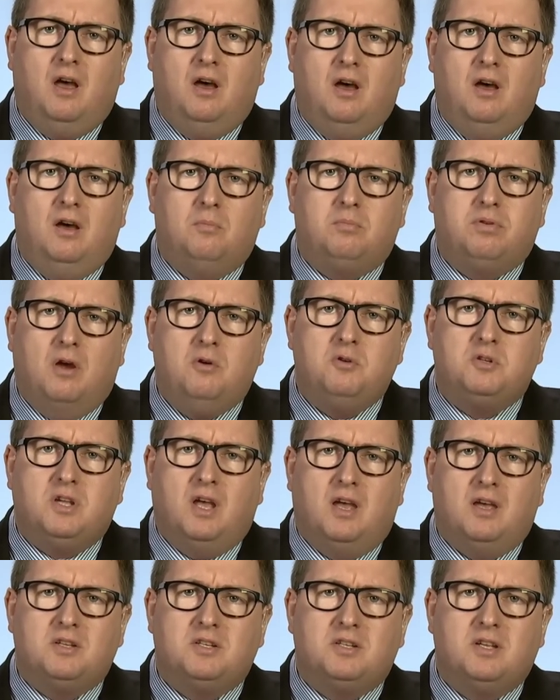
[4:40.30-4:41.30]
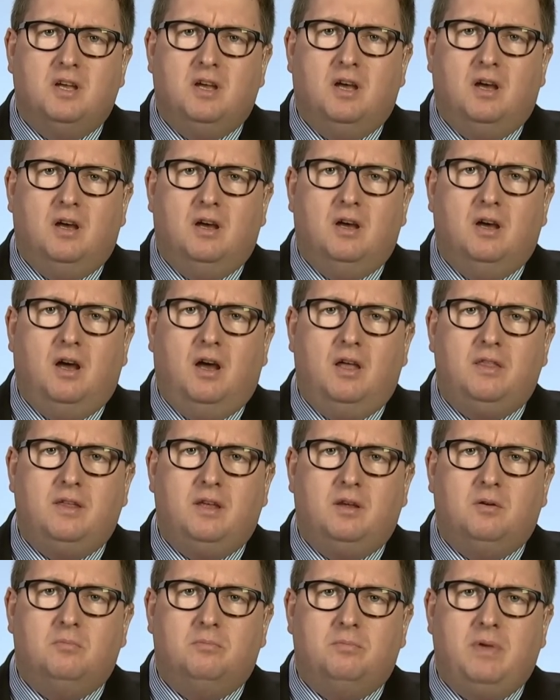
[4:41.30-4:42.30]
uh, process uh, I
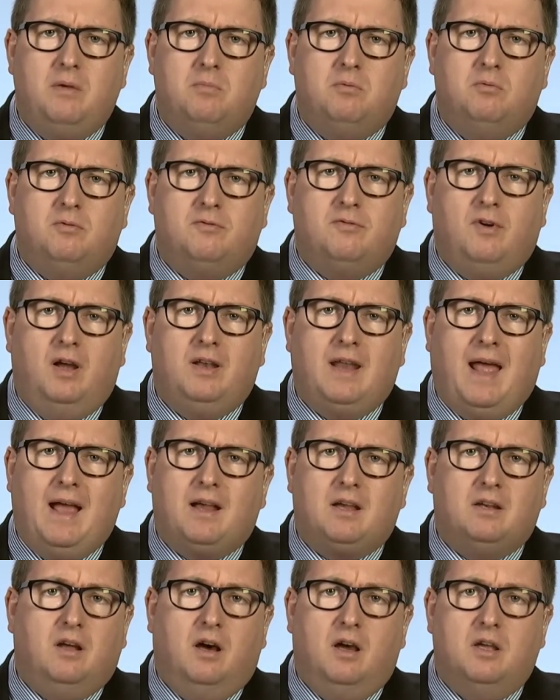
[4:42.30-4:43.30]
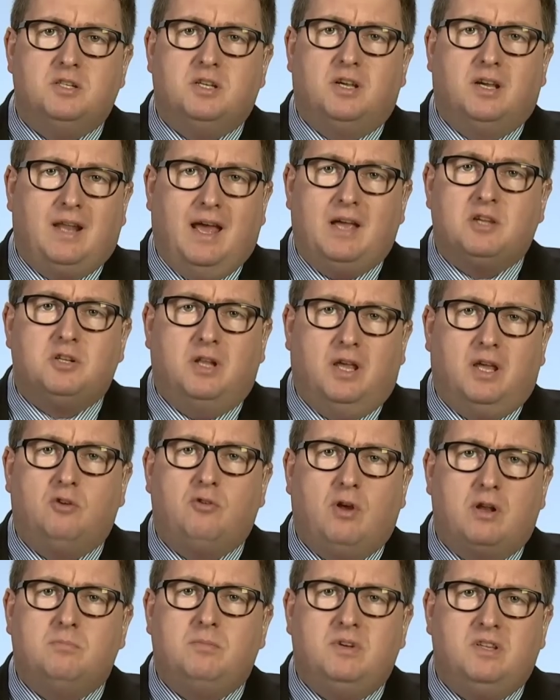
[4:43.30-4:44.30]
think people would find agonising and actually
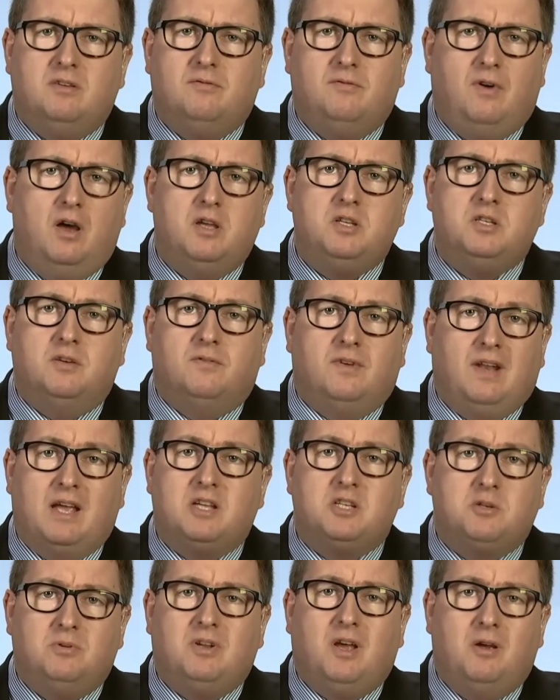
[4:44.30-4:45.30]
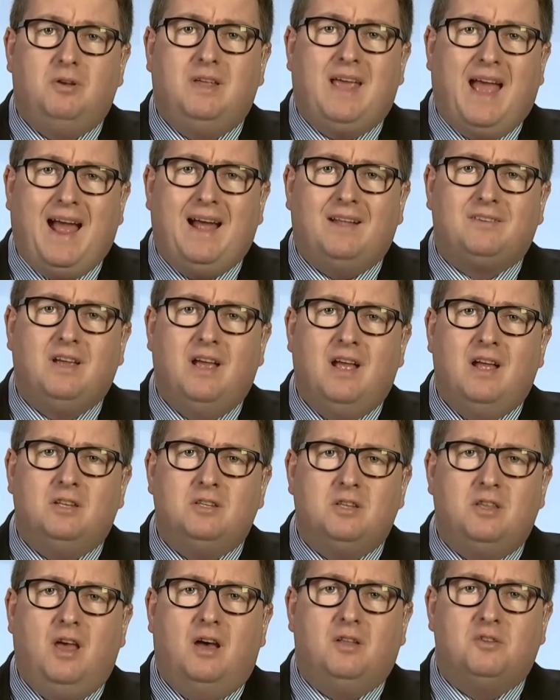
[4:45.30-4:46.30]
incredibly divisive and actually would only add
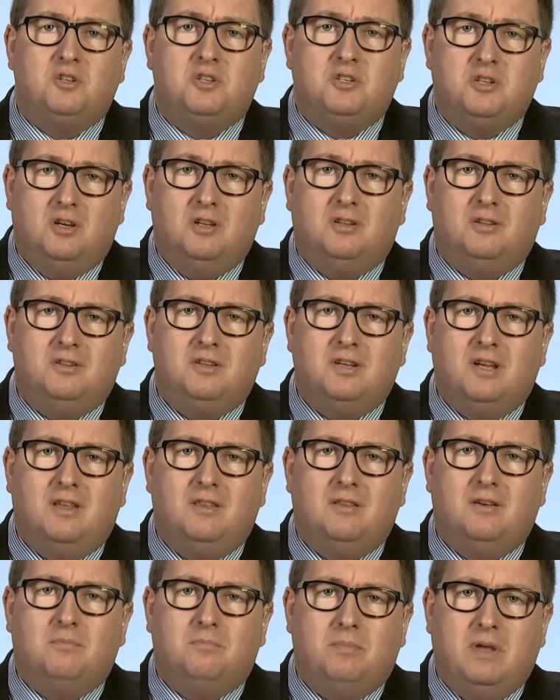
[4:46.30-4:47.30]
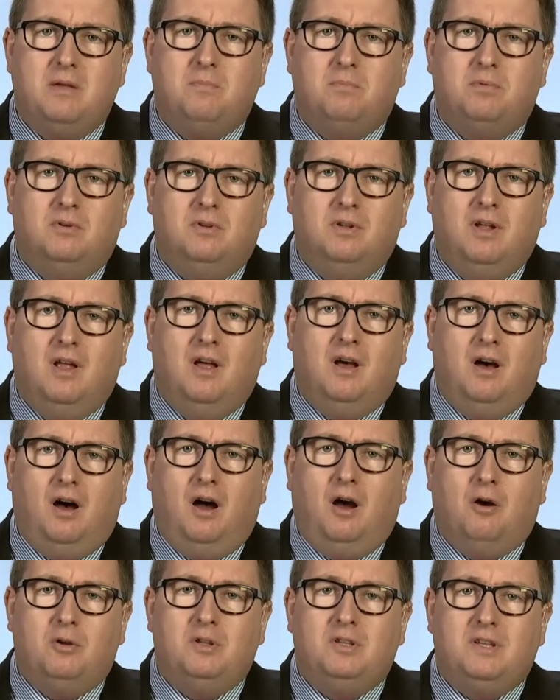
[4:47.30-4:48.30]
to the uncertainty that people
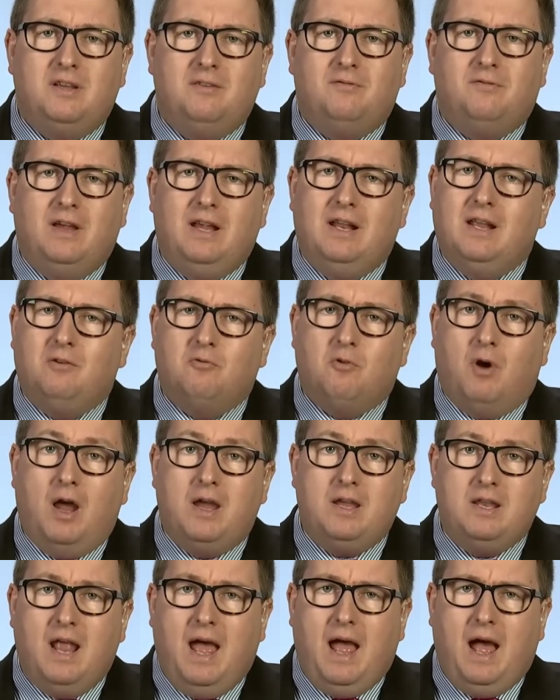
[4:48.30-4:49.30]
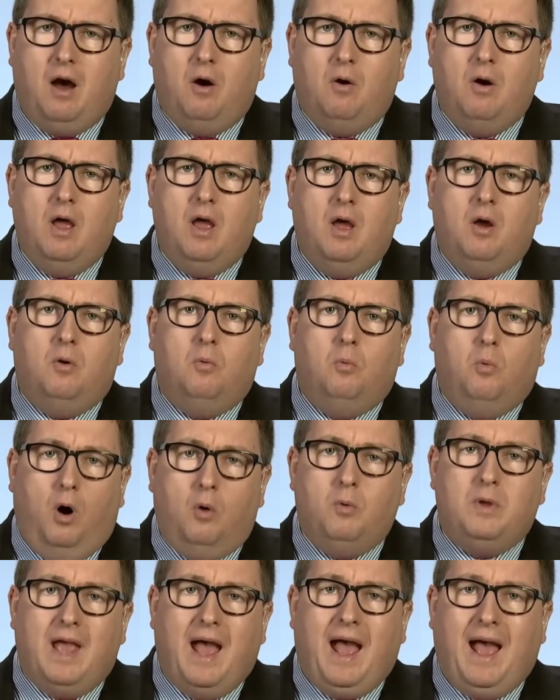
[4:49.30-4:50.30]
are indeed feeling right now.
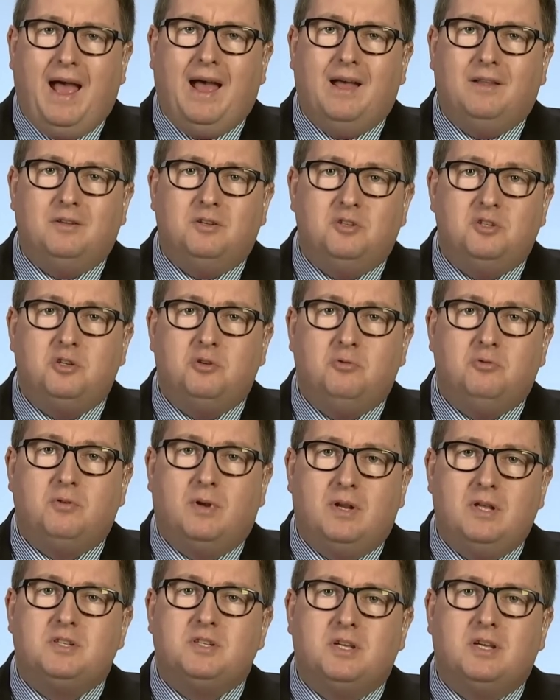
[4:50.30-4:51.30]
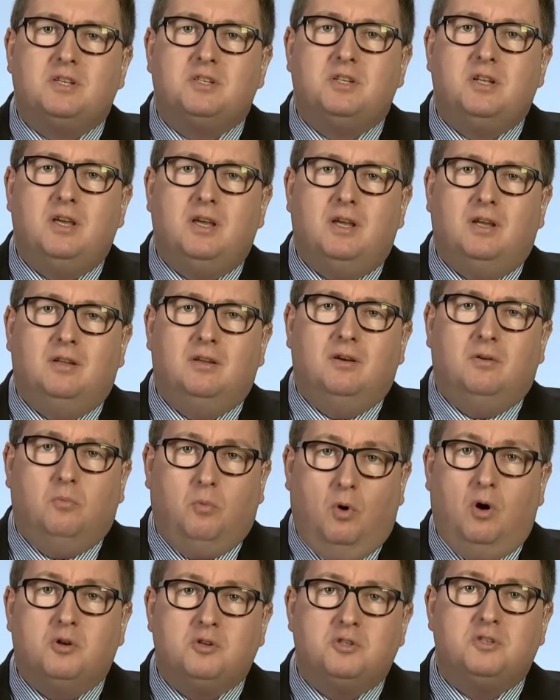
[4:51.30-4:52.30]
What we had in June 2016
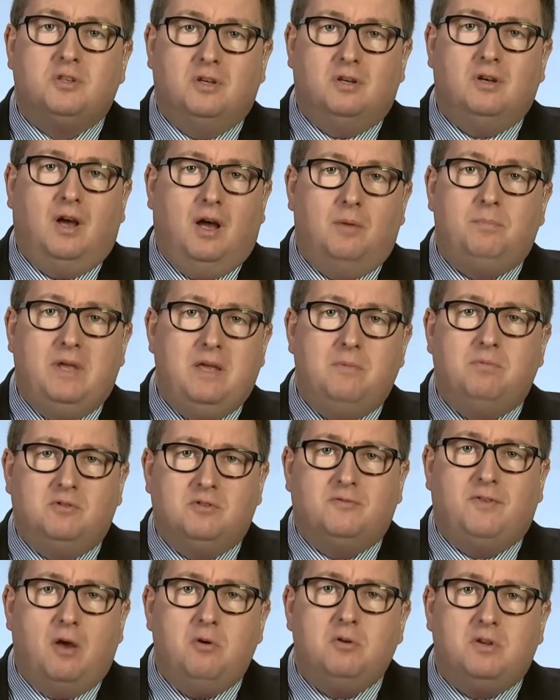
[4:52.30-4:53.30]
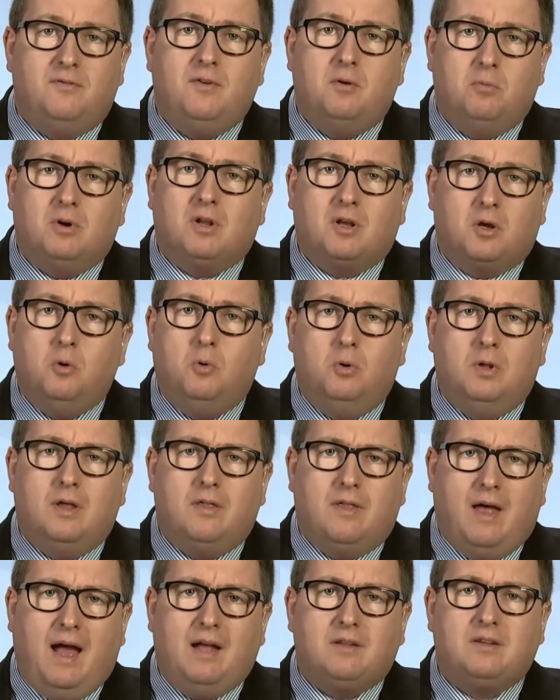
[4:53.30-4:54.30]
was a people's vote, if you want to call
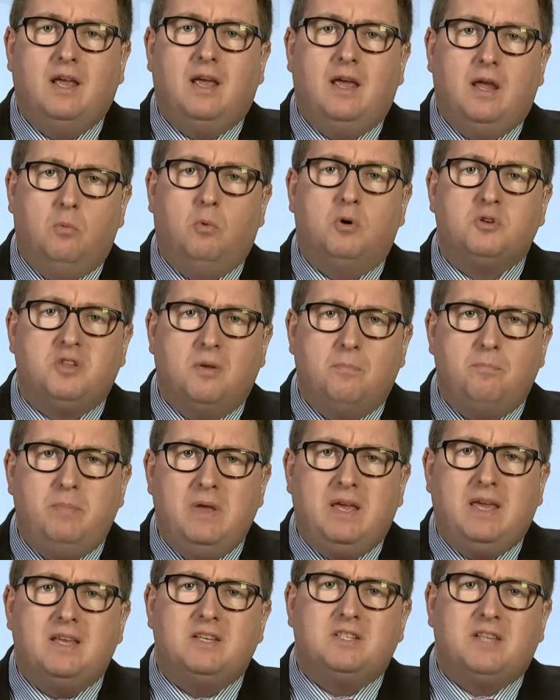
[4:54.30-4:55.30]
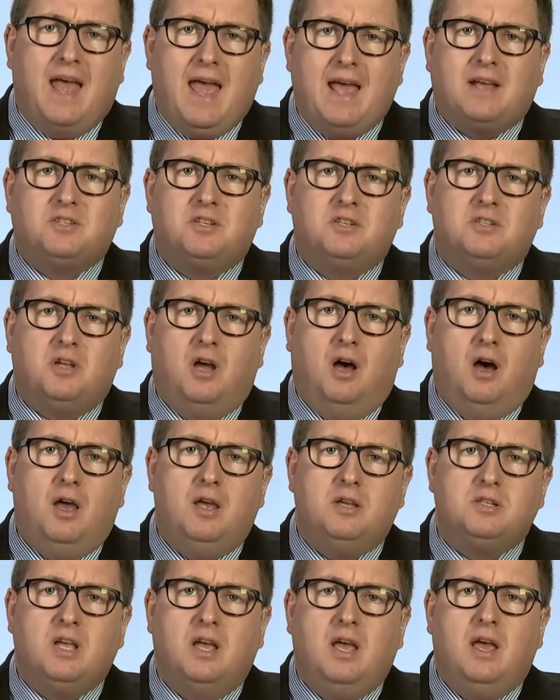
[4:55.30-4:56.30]
it that. It was the biggest
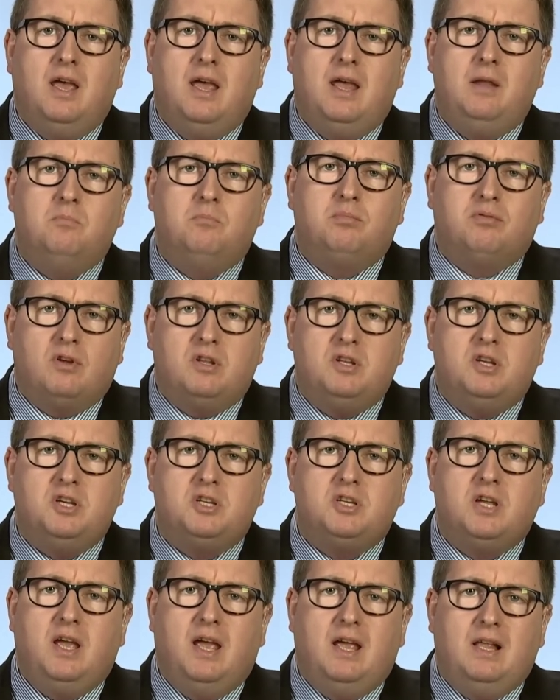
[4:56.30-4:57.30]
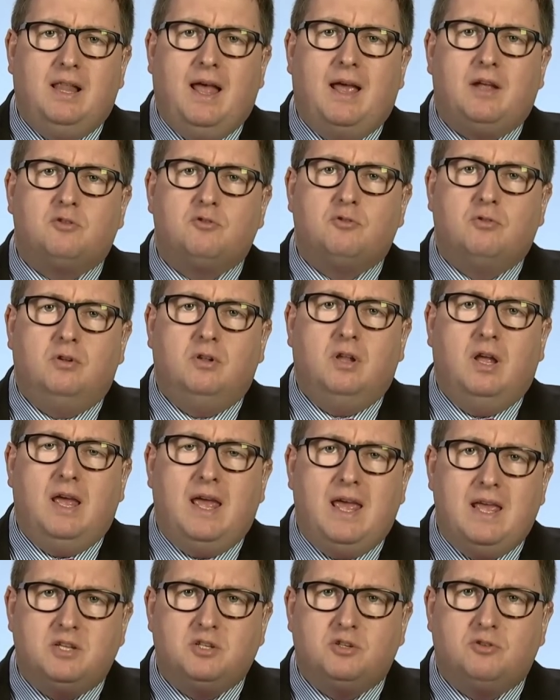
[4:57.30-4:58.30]
exercise in British electoral
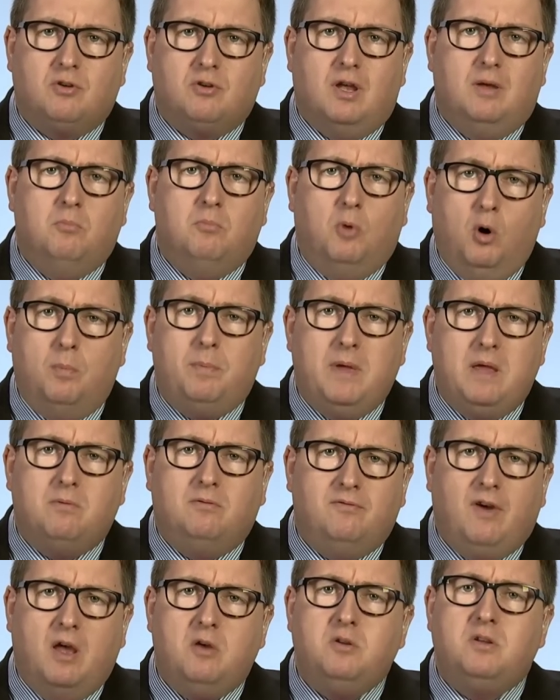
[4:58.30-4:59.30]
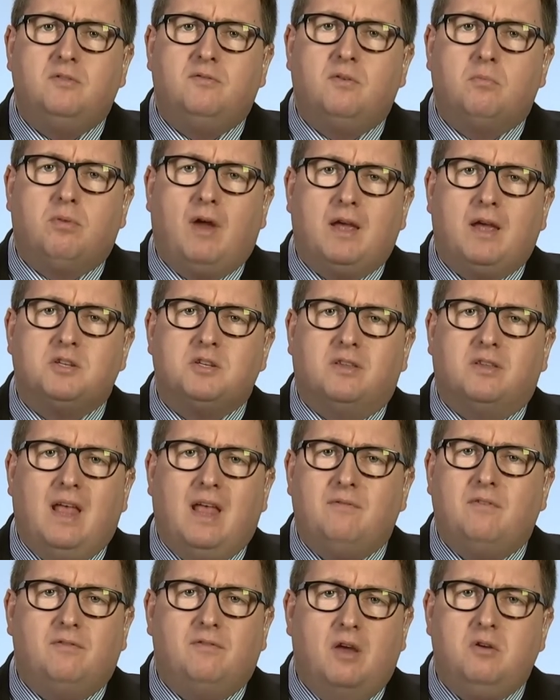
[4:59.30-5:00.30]
history. More people voted for Brexit
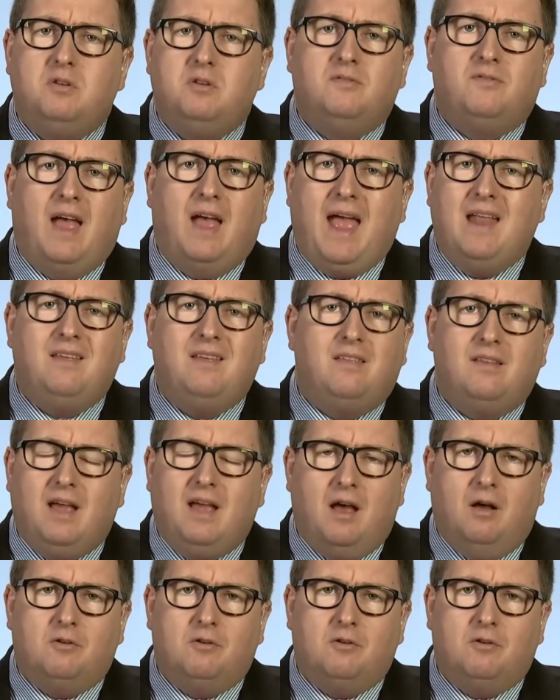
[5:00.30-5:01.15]
than ever voted for anything